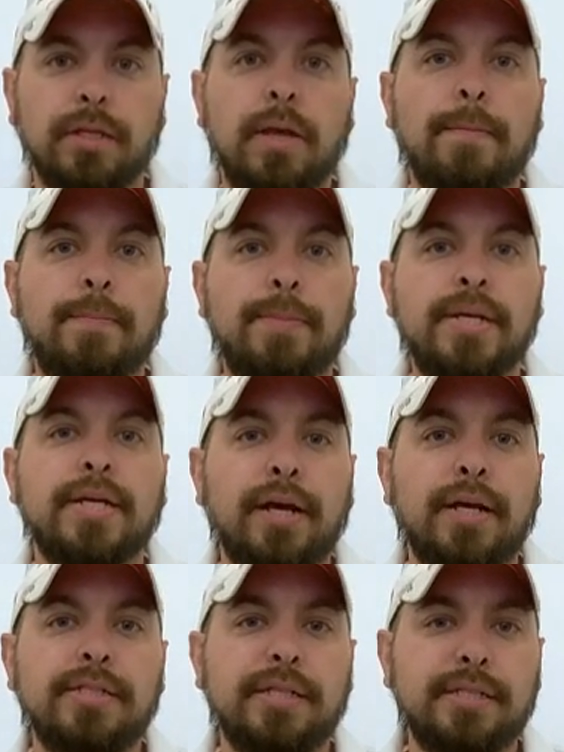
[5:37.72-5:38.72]

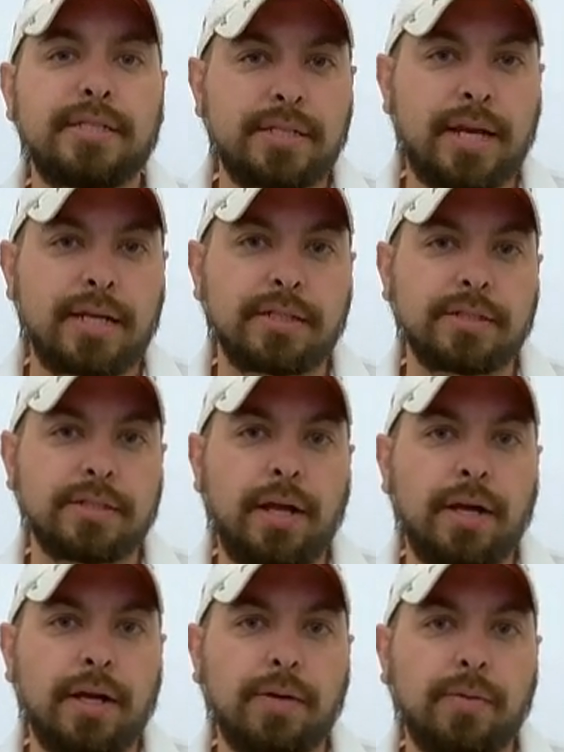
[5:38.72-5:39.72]
Because this is Hess's
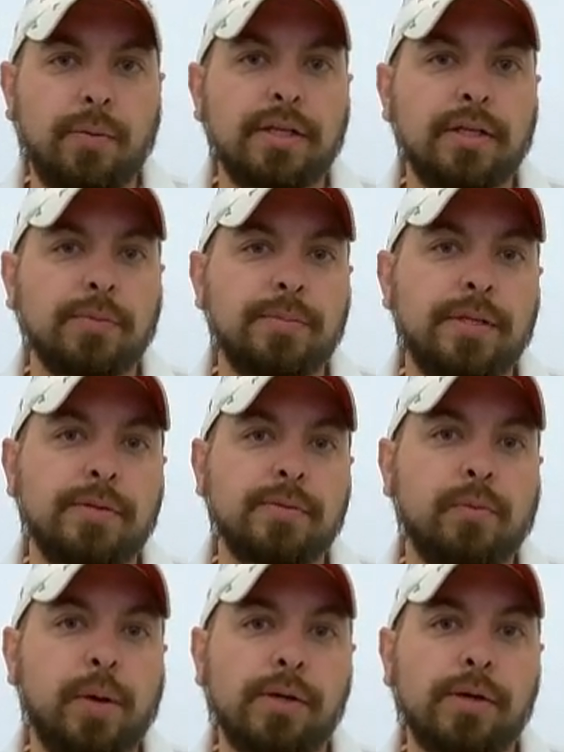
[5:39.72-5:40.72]
law, one thing to be
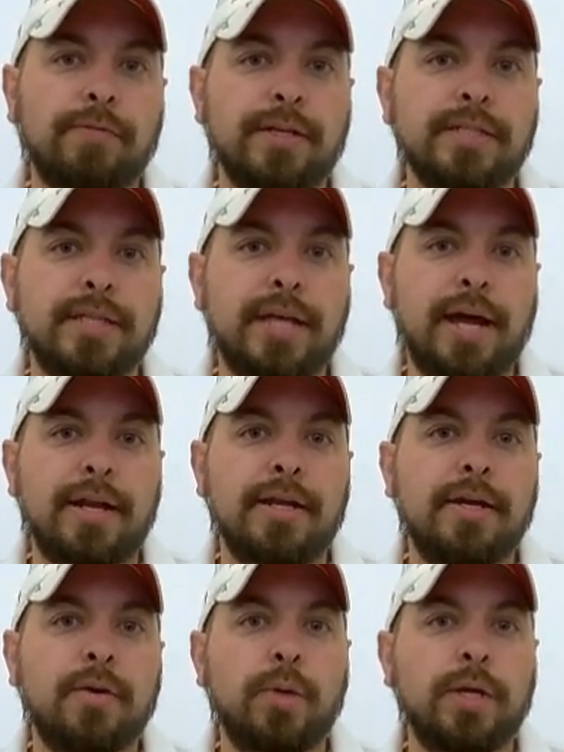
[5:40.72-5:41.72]
aware of is that
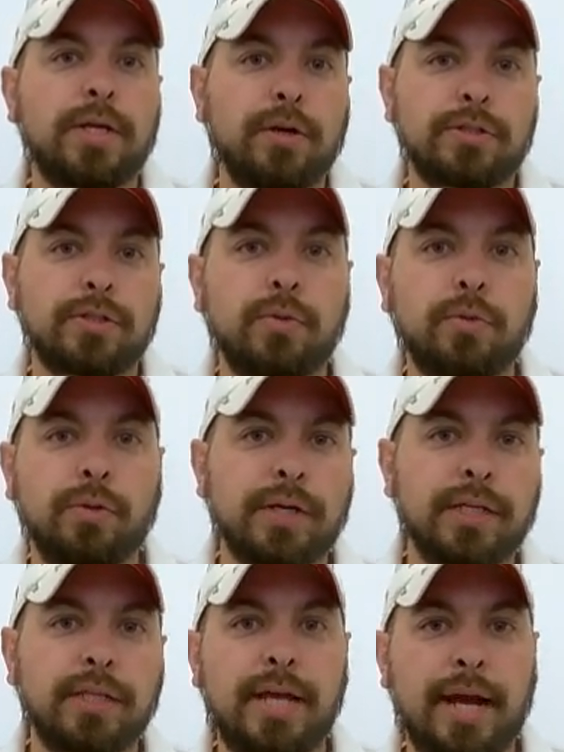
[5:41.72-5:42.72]
we can also look at
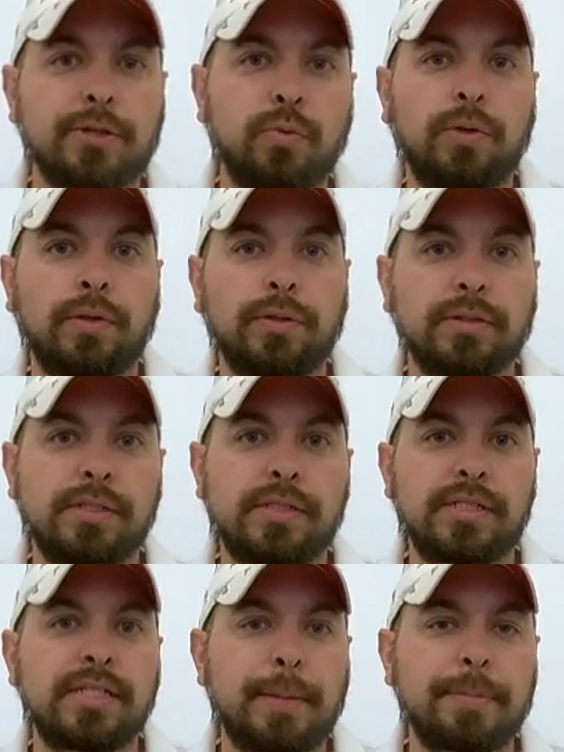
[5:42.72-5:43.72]
the actual
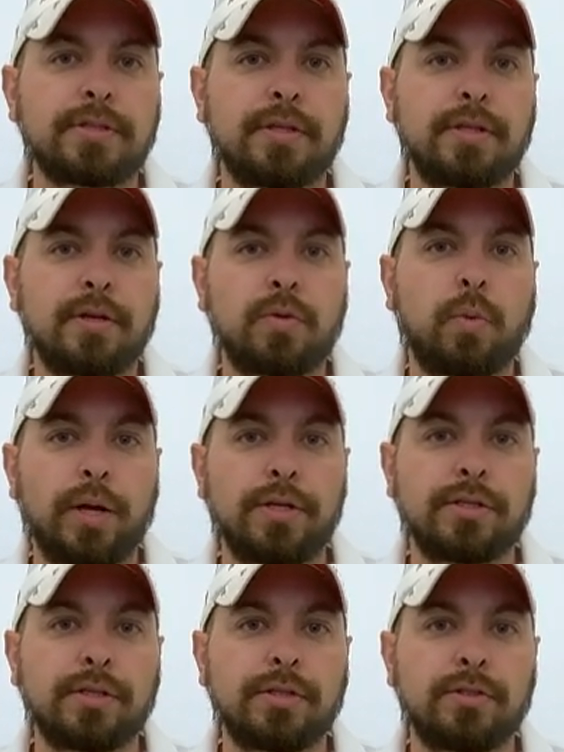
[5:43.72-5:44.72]
steps of the
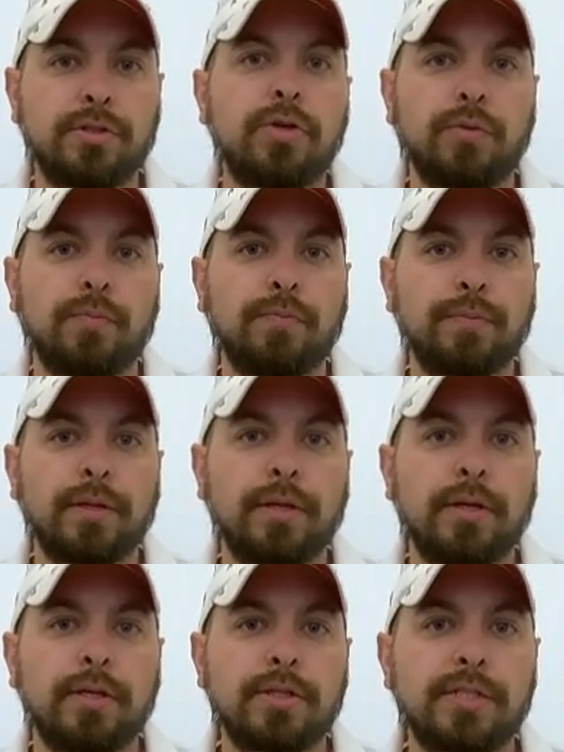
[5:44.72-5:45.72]
equation too.
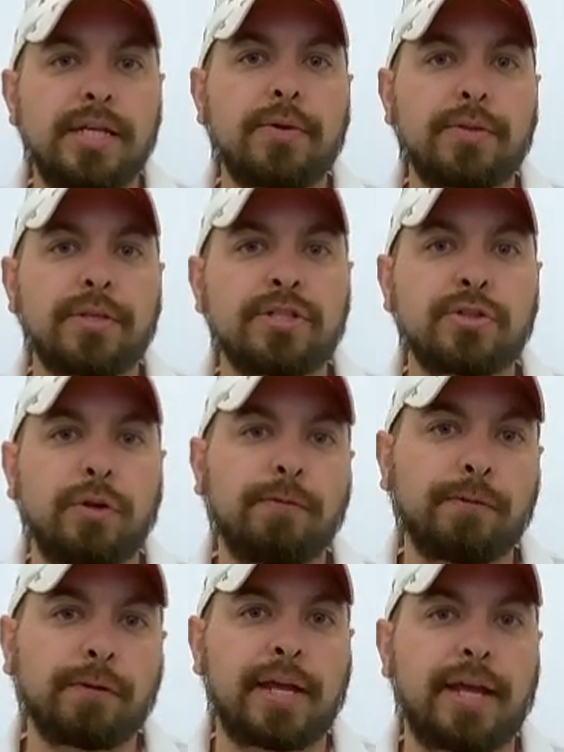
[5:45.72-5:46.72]
See how the
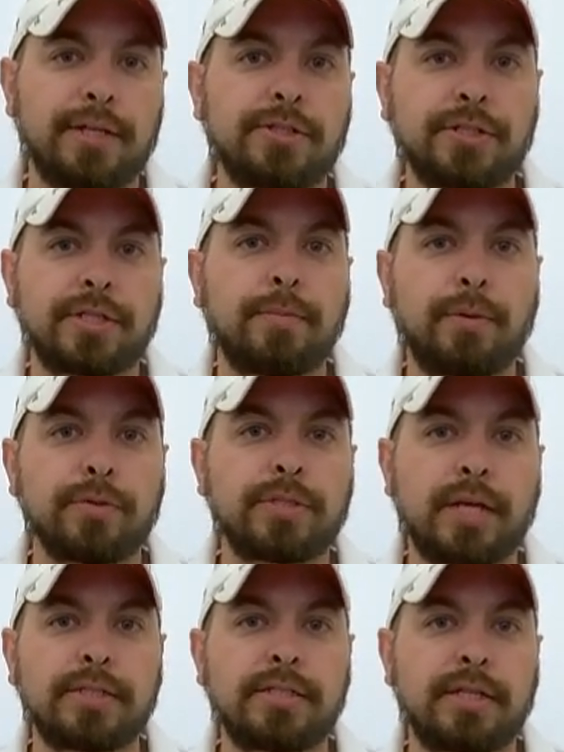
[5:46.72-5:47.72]
sulfur cancels on both
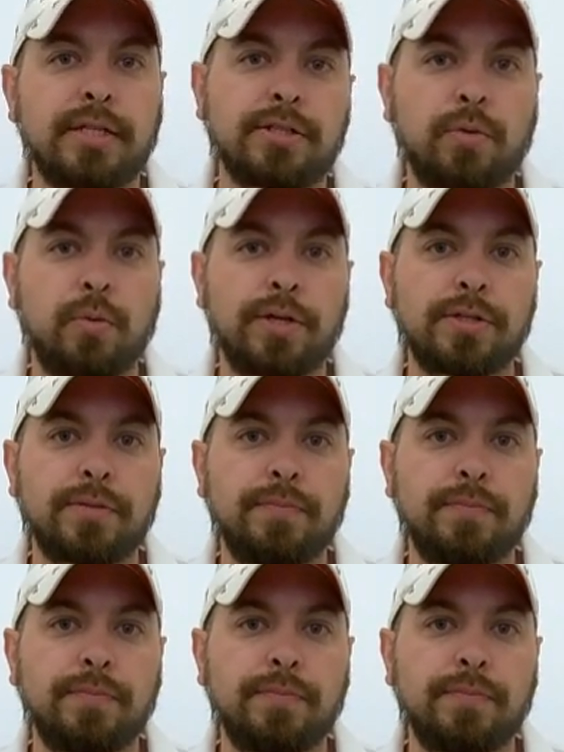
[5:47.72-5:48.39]
sides of this equation?